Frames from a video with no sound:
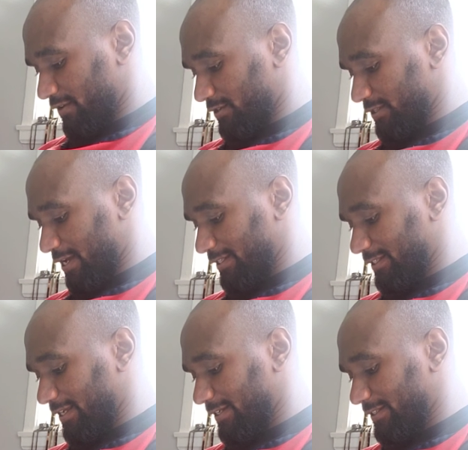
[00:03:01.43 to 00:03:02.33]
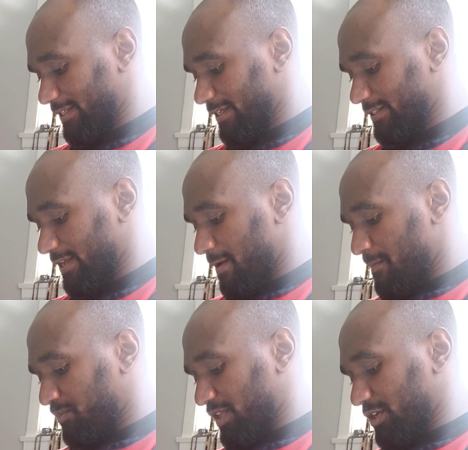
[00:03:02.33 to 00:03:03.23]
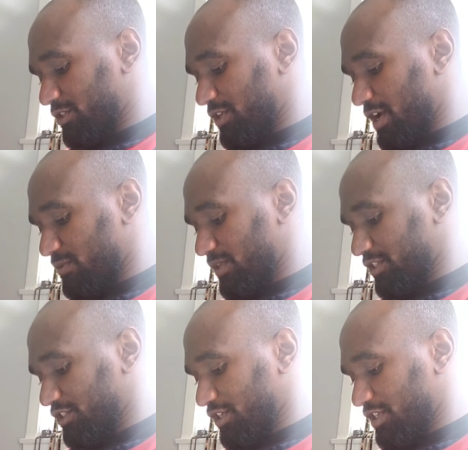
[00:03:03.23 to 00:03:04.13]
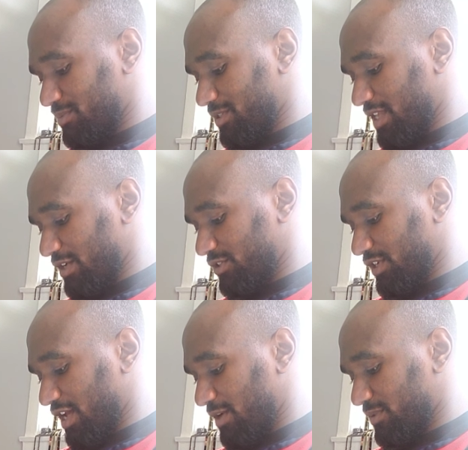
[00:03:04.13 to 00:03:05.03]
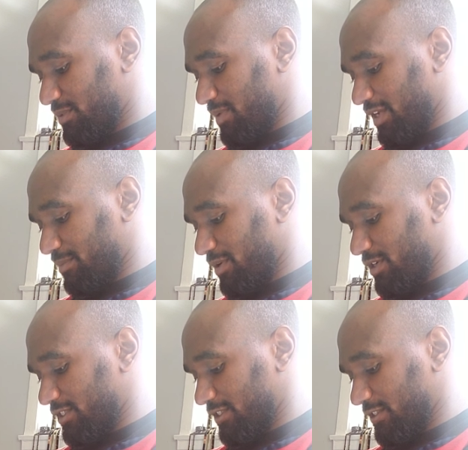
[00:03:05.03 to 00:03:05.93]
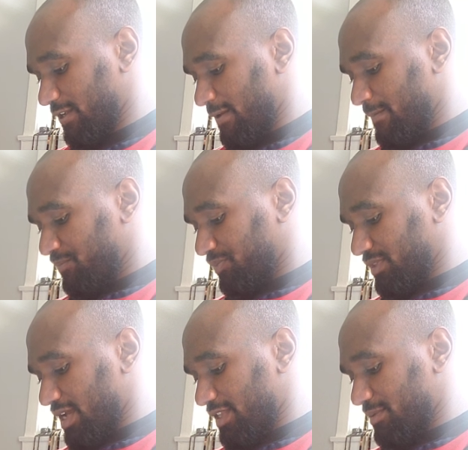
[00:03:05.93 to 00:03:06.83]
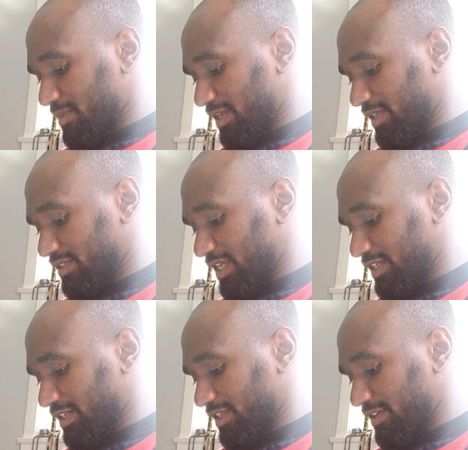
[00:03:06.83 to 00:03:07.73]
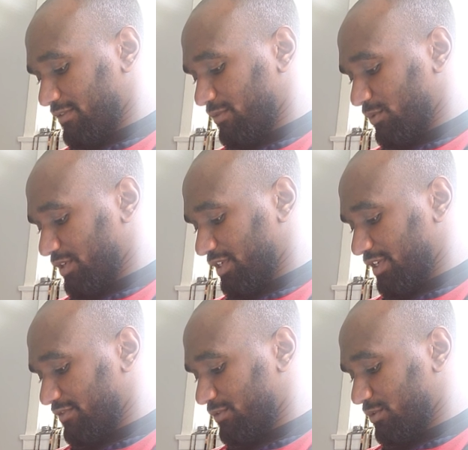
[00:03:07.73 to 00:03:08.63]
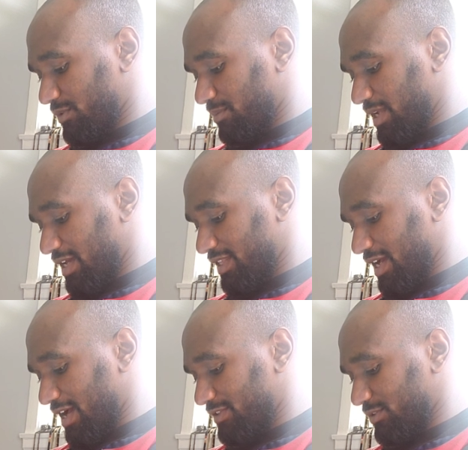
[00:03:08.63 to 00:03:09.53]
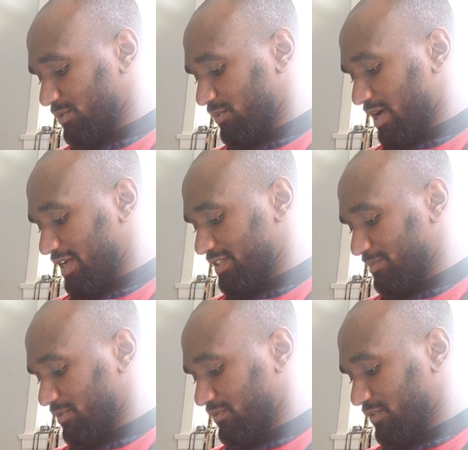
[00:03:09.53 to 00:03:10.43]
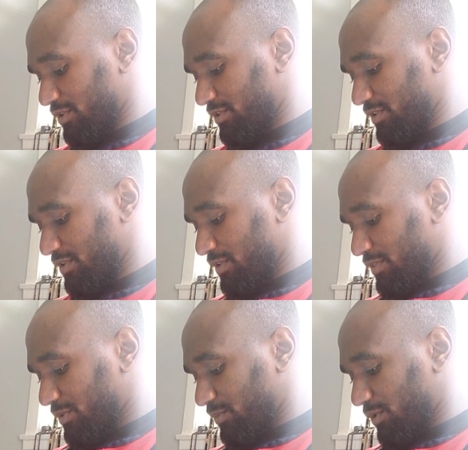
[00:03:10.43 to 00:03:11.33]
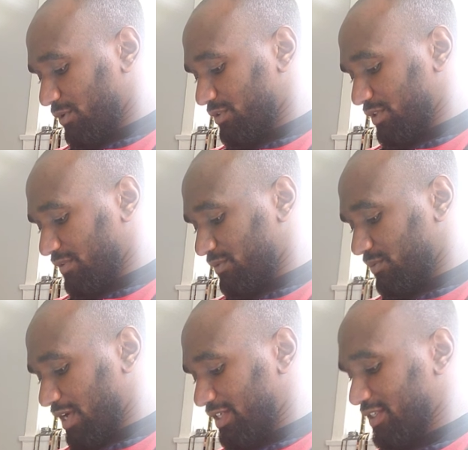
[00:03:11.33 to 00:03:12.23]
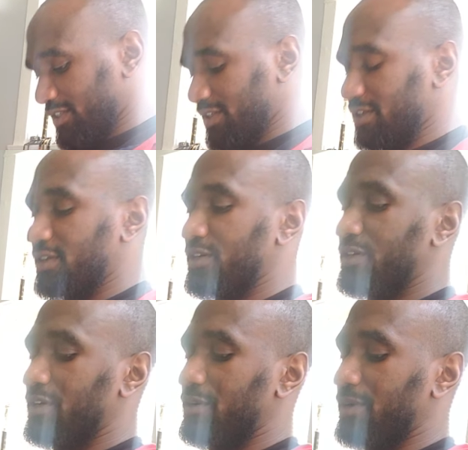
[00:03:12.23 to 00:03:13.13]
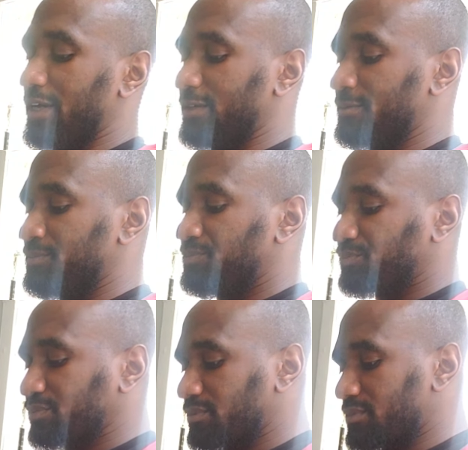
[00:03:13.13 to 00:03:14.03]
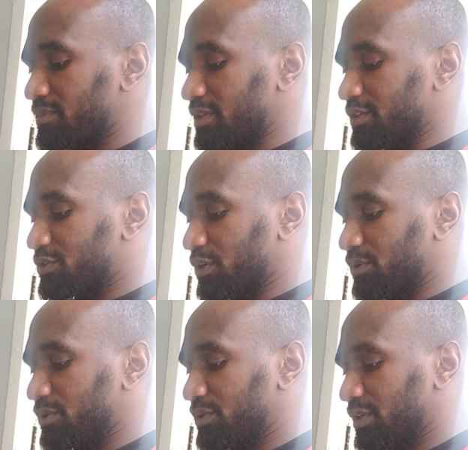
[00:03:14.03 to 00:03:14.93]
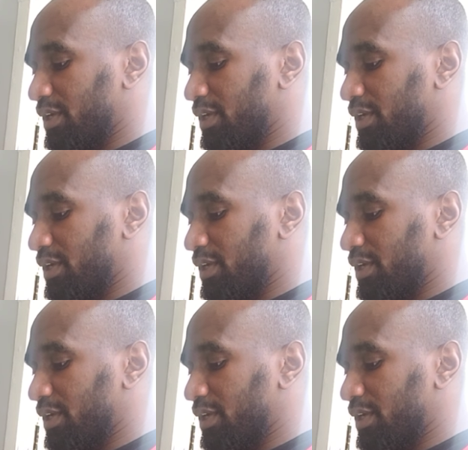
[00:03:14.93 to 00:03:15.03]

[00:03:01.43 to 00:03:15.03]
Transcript: verse 19 that says, thou shalt not arrest judgment, thou shalt not respect persons, neither take a gift, for a gift doeth blind the eyes of the wise and pervert the words of the righteous. All right? So